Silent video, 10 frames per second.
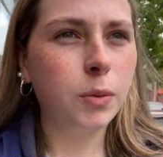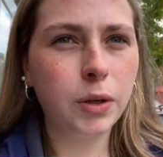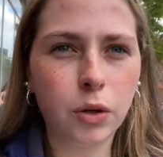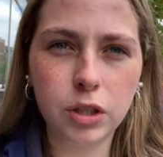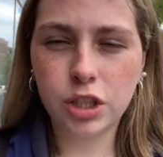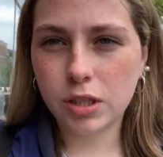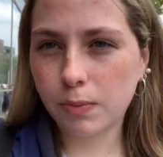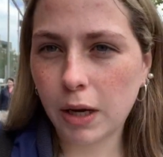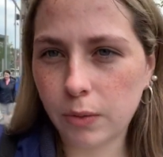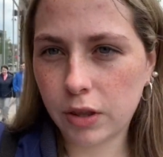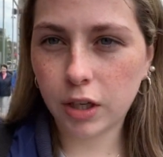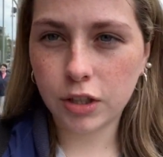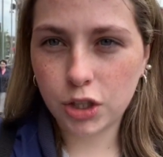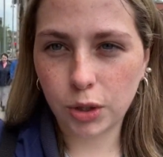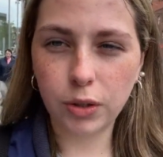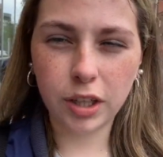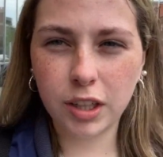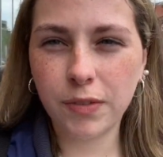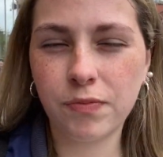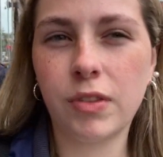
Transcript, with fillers: We all just met with our tutor.